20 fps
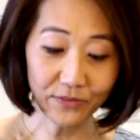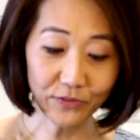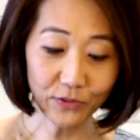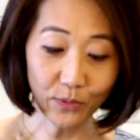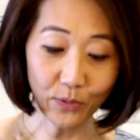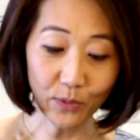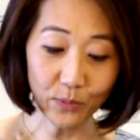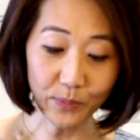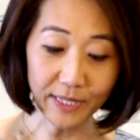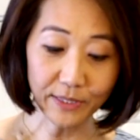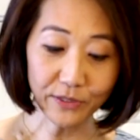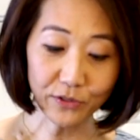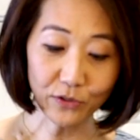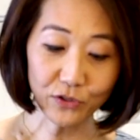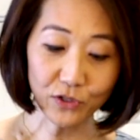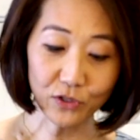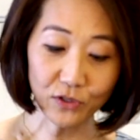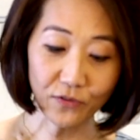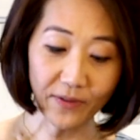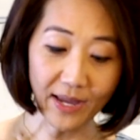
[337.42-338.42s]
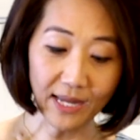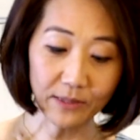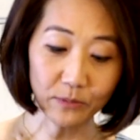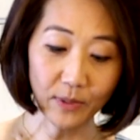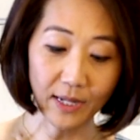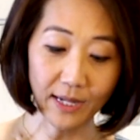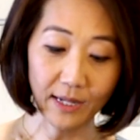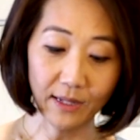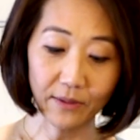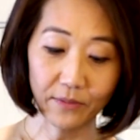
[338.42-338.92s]
So the researchers found,
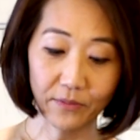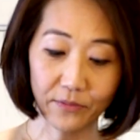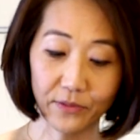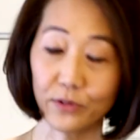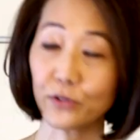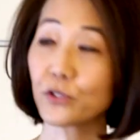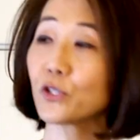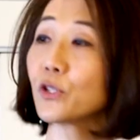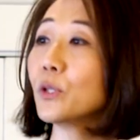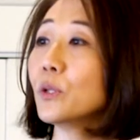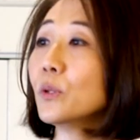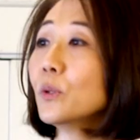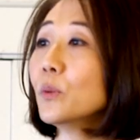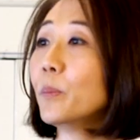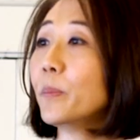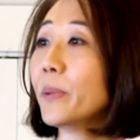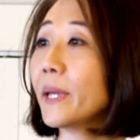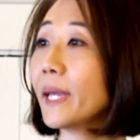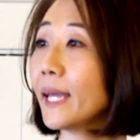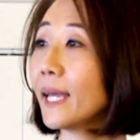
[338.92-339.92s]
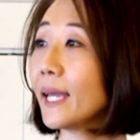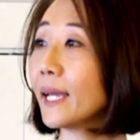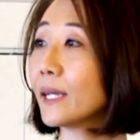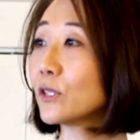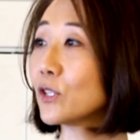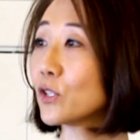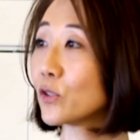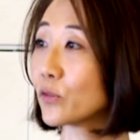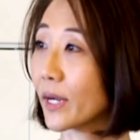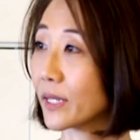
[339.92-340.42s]
well, there are two big
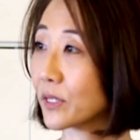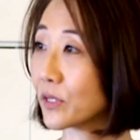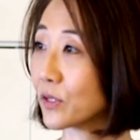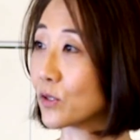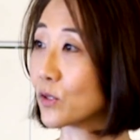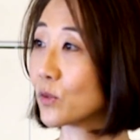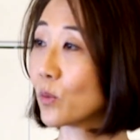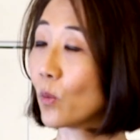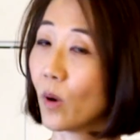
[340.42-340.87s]
stressors.